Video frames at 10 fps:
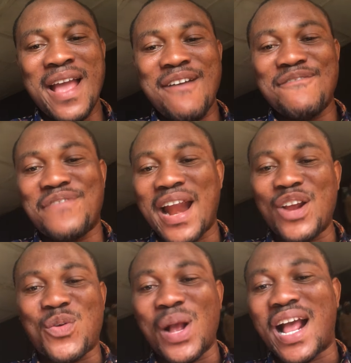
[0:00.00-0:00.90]
Very
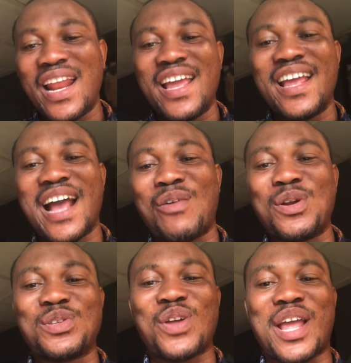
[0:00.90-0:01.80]
quickly, I want
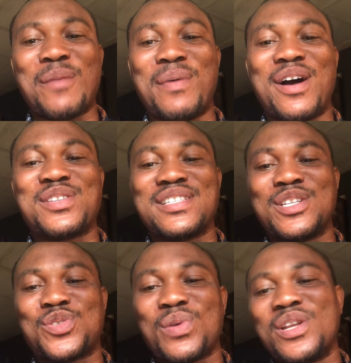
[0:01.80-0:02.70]
to talk about the
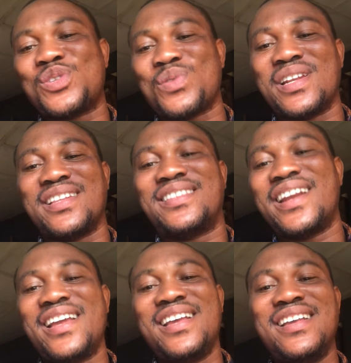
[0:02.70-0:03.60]

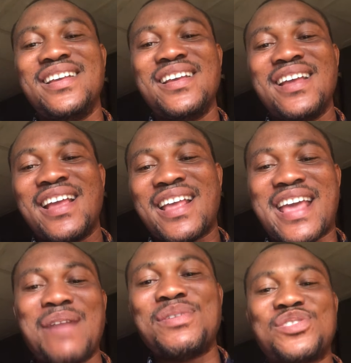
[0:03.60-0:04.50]
2023
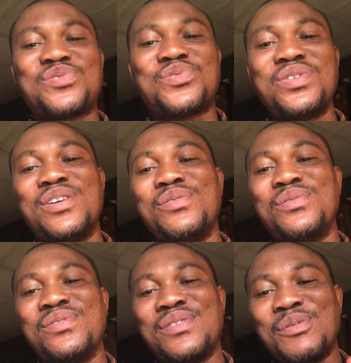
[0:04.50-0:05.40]
chemistry
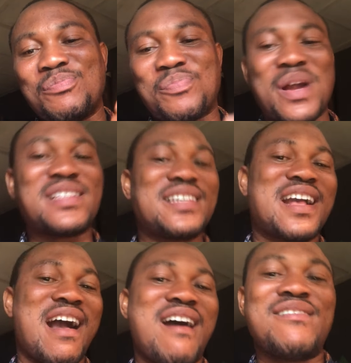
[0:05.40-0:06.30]

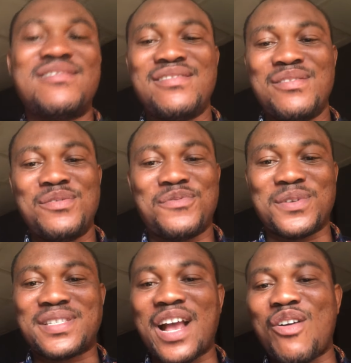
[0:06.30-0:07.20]
practical for
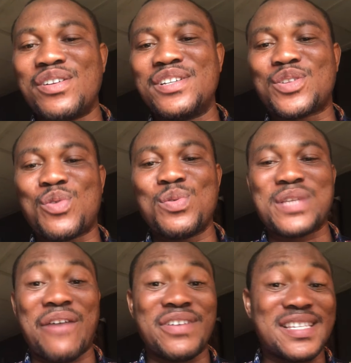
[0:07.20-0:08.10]
secondary schools.
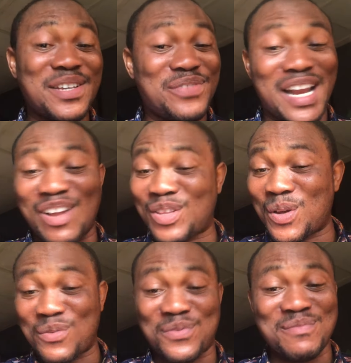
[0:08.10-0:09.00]
I've received a lot
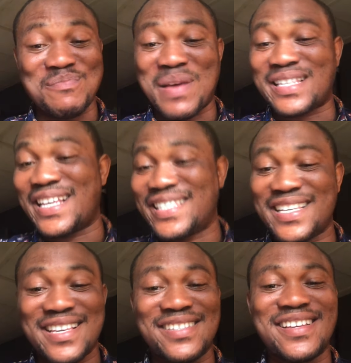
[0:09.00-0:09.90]
of
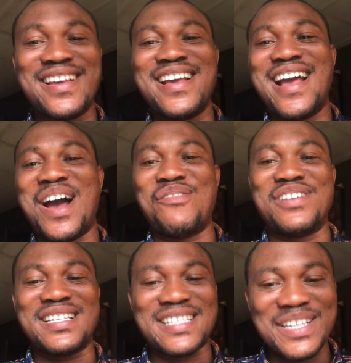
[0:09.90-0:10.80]
messages, I've
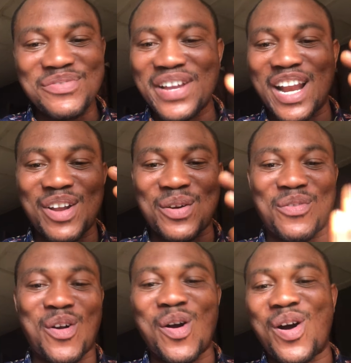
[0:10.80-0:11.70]
received a lot of
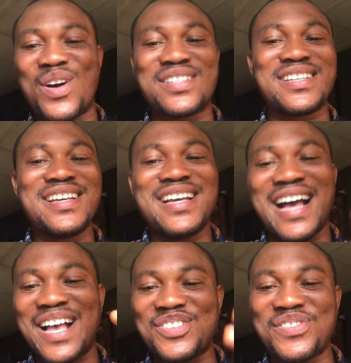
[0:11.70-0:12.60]
calls
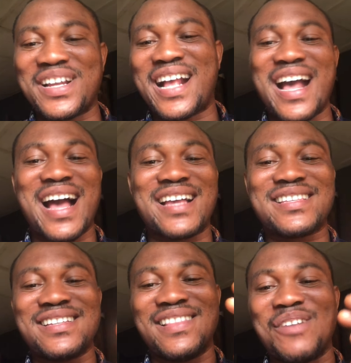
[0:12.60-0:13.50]
as regards
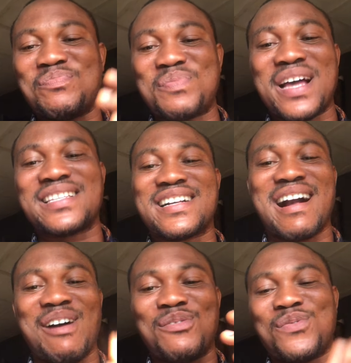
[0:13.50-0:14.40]
the
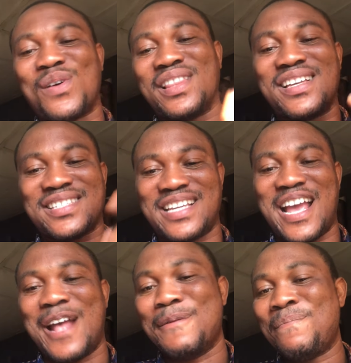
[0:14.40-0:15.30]
practical for this
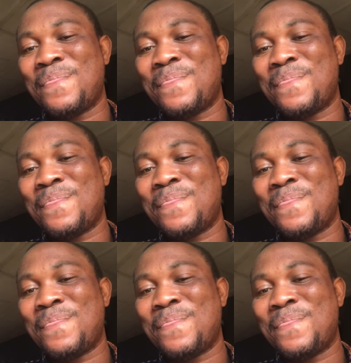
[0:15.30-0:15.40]
year.